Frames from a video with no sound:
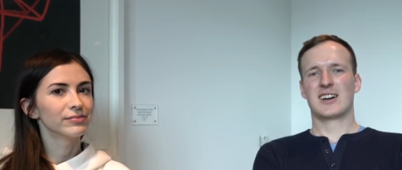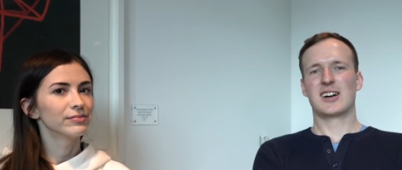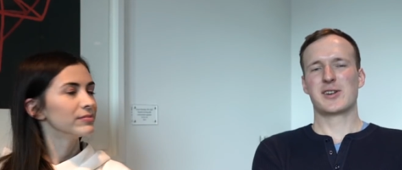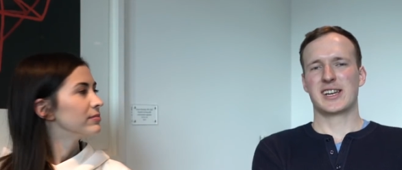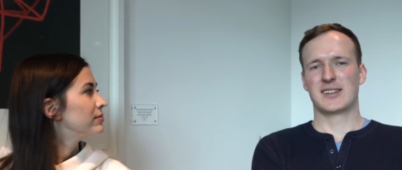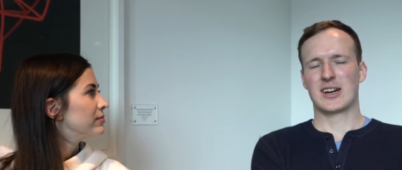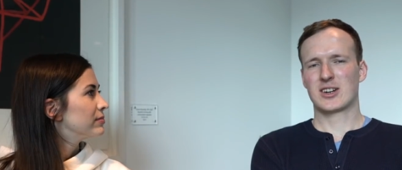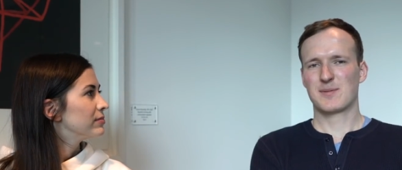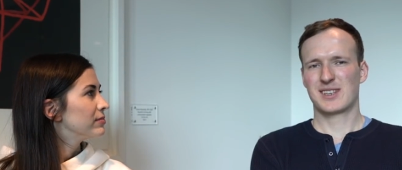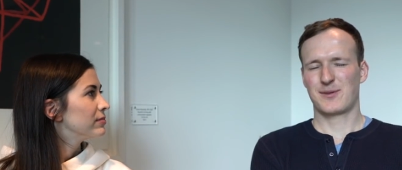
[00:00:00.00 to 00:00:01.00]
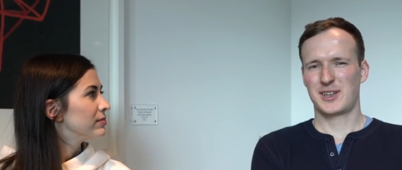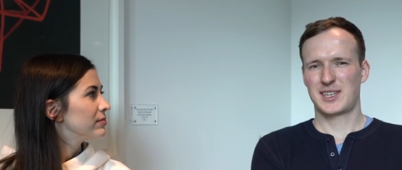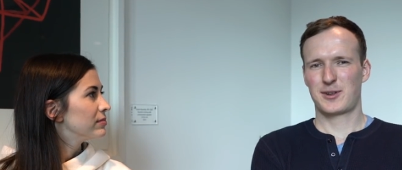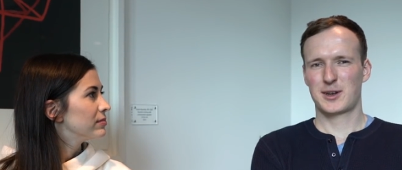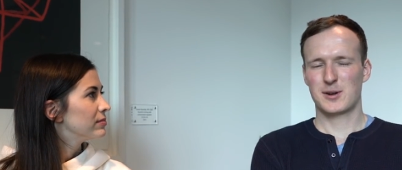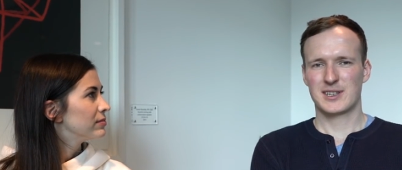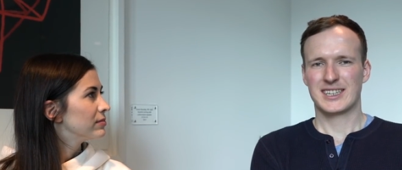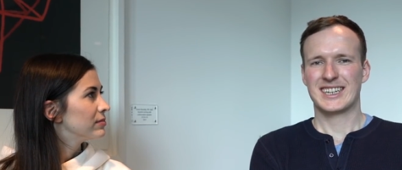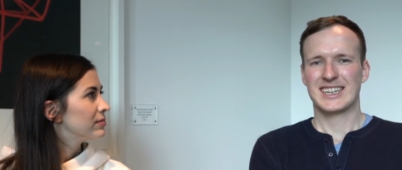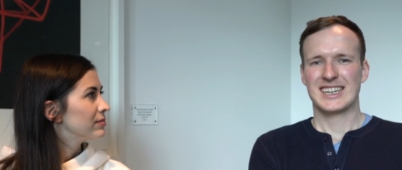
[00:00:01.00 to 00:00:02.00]
Speaker 1: All right, now comes something
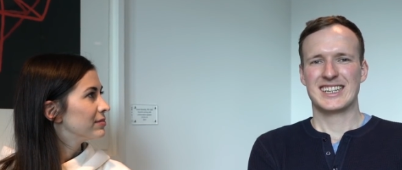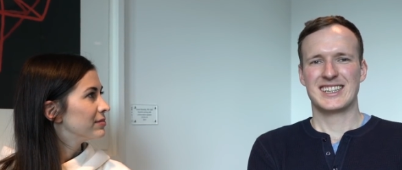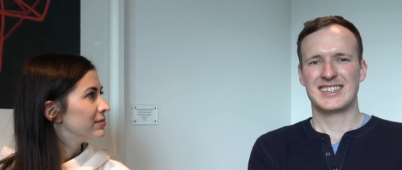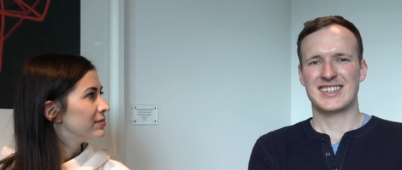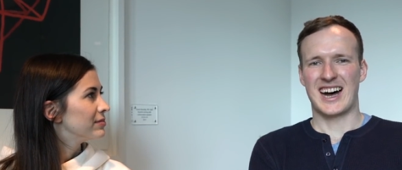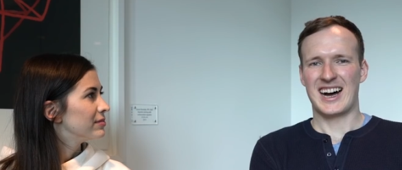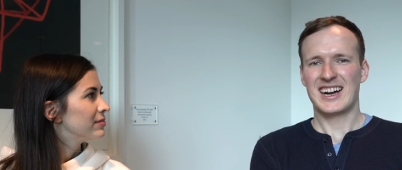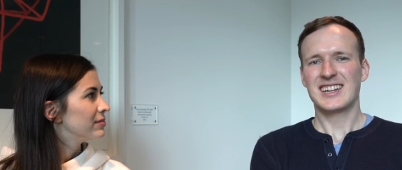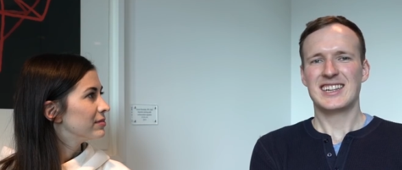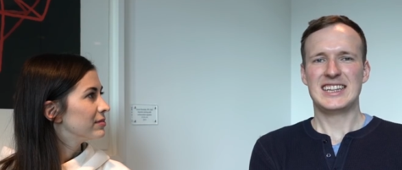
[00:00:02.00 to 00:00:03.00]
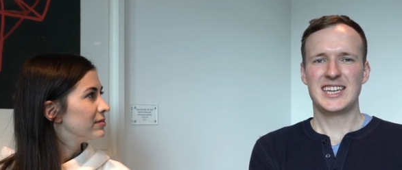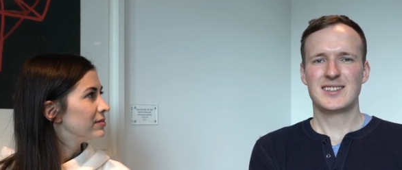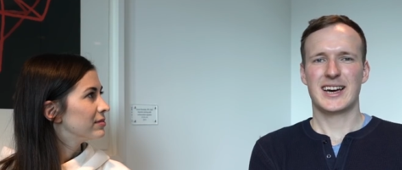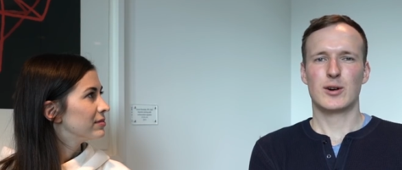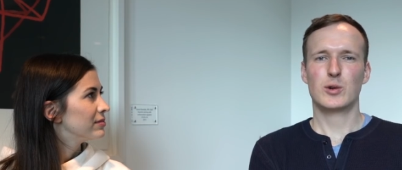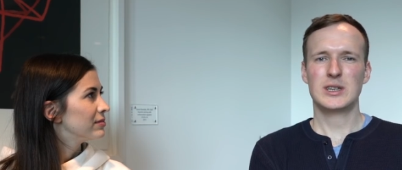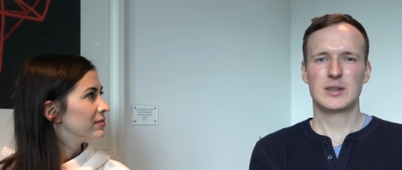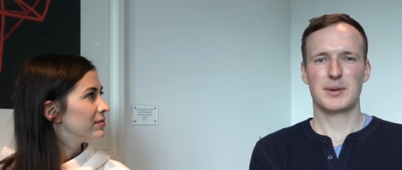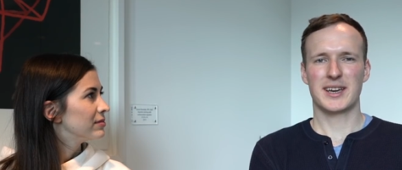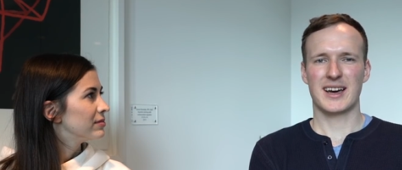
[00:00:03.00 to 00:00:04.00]
difficult. Da liegt der
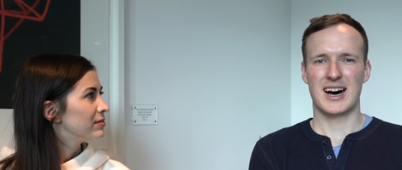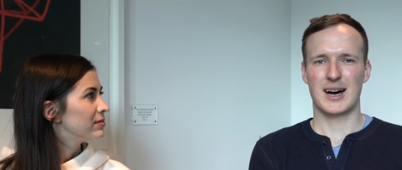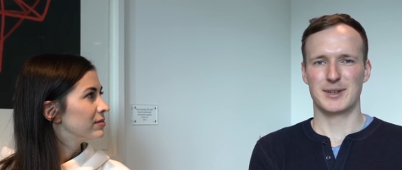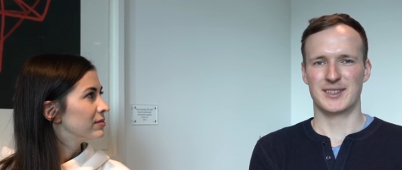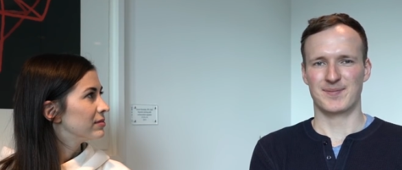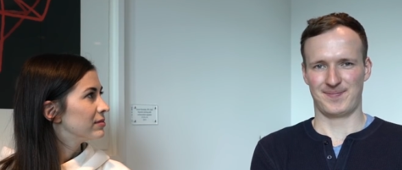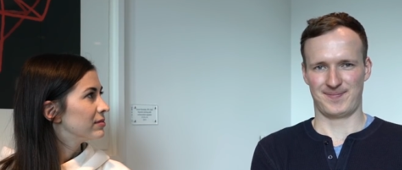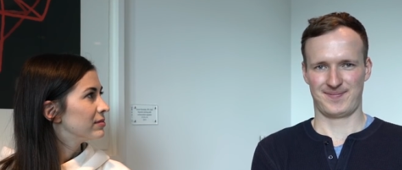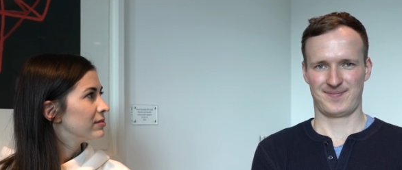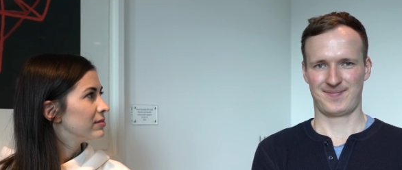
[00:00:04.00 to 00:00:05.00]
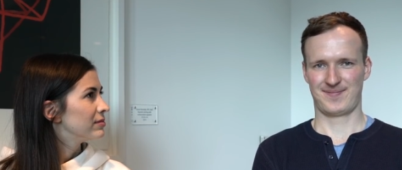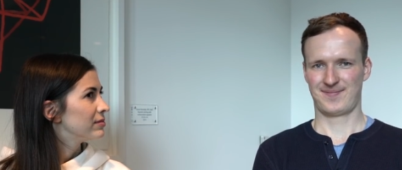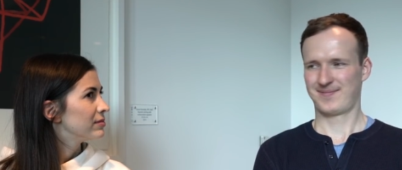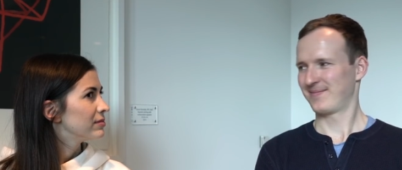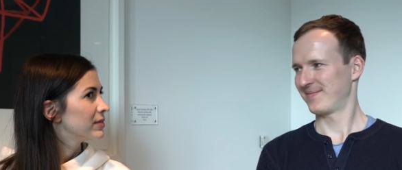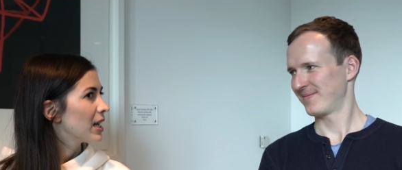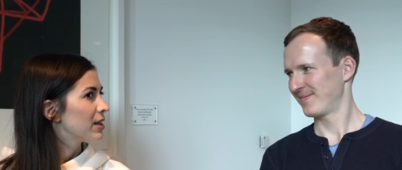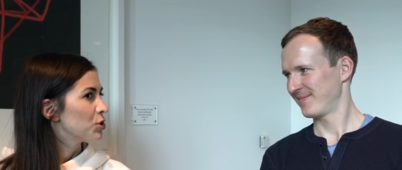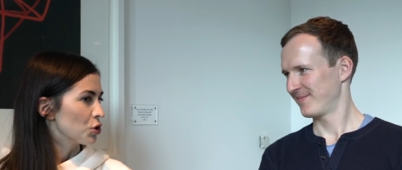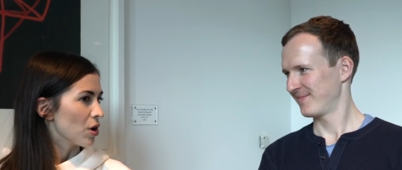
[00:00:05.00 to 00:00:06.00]
Hund begraben.
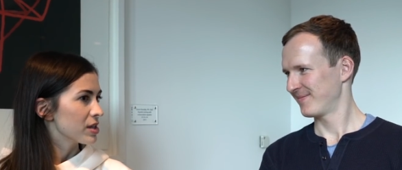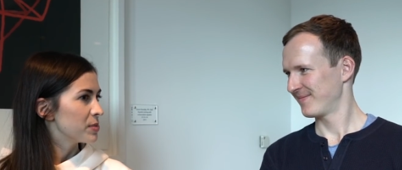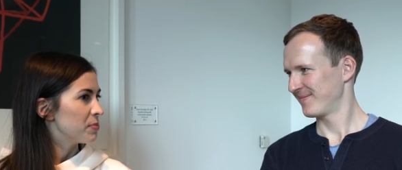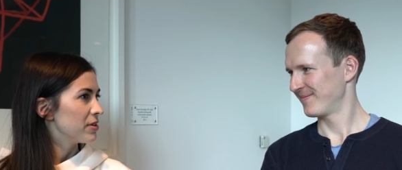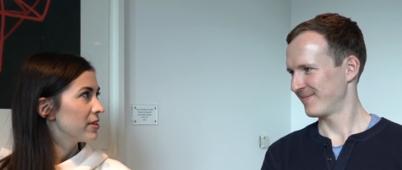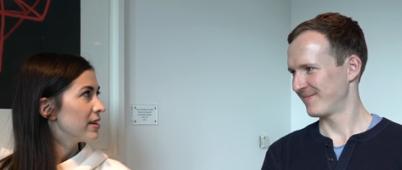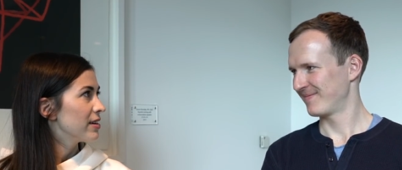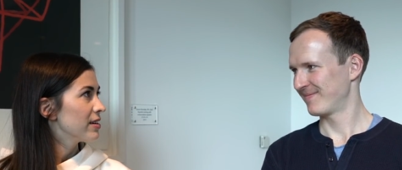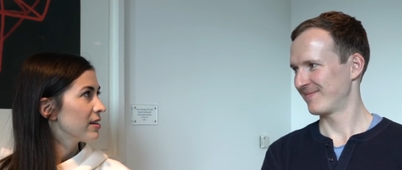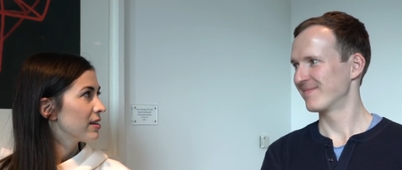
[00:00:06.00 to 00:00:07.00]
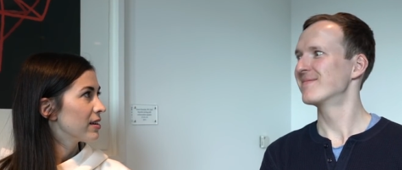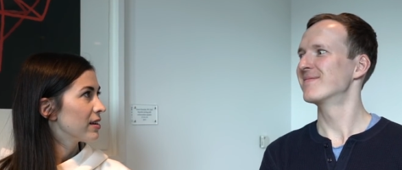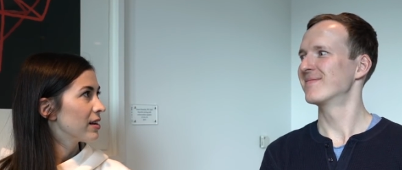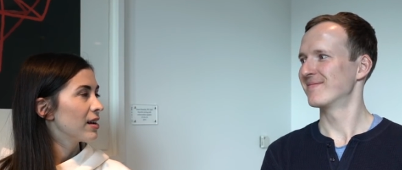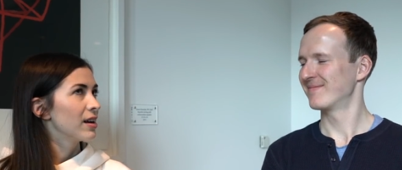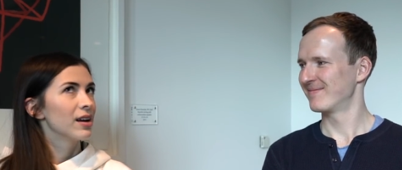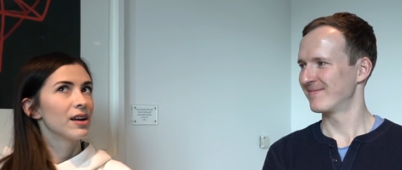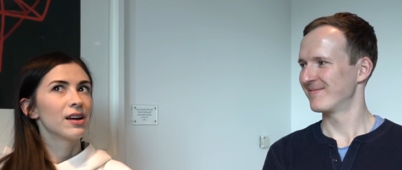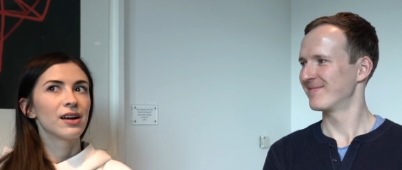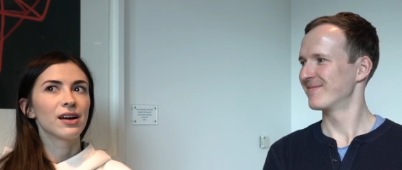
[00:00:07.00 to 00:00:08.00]
Speaker 2: The dog is buried there.
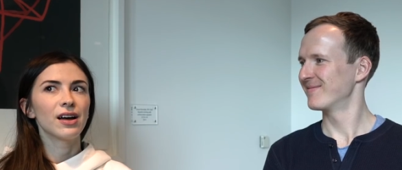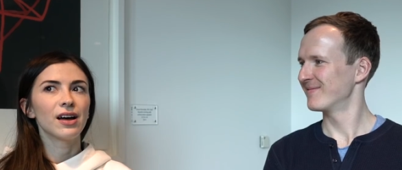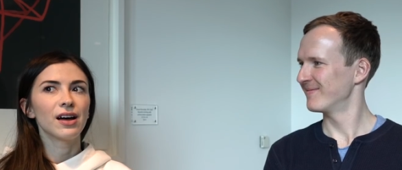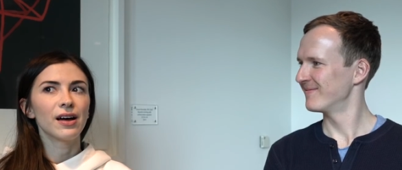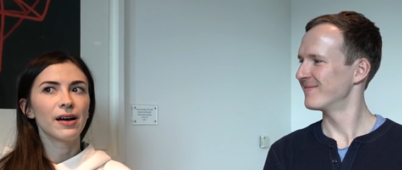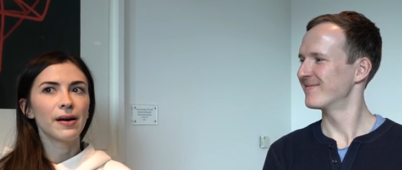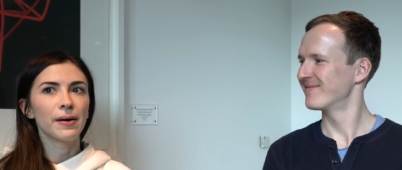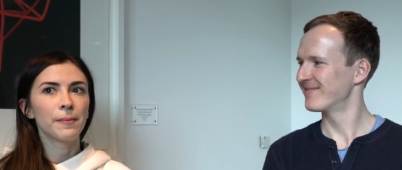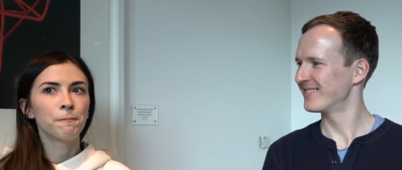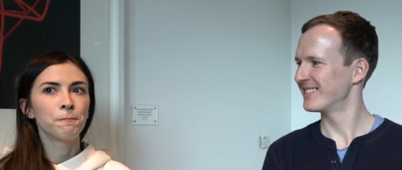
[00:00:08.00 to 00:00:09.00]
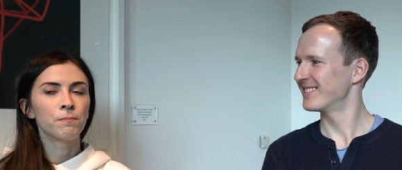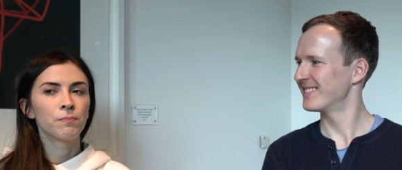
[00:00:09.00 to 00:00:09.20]
Um,